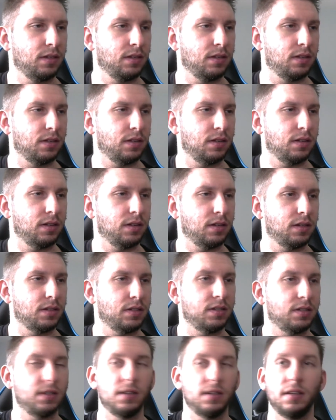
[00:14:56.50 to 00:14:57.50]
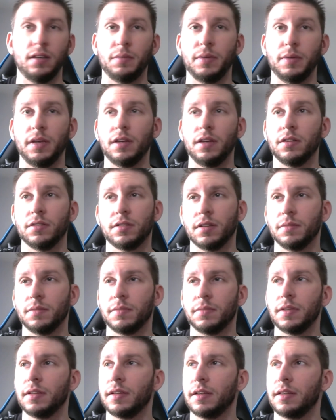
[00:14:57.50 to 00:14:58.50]
uh, sneak peek or
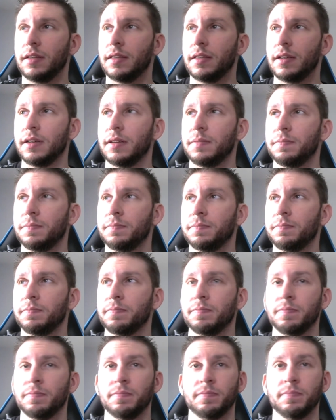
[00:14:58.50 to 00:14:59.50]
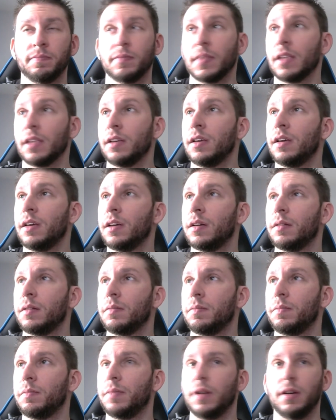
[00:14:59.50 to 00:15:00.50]
something like that.
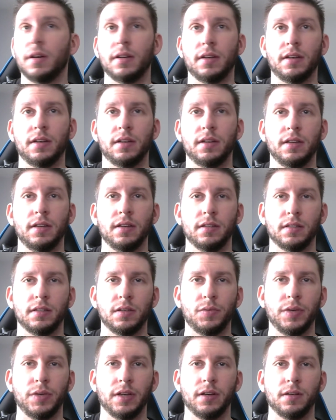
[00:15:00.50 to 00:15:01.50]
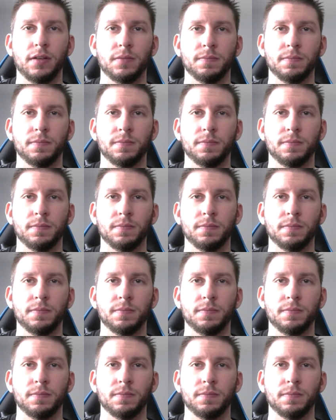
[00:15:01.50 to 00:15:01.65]
But uh, yeah, there we go.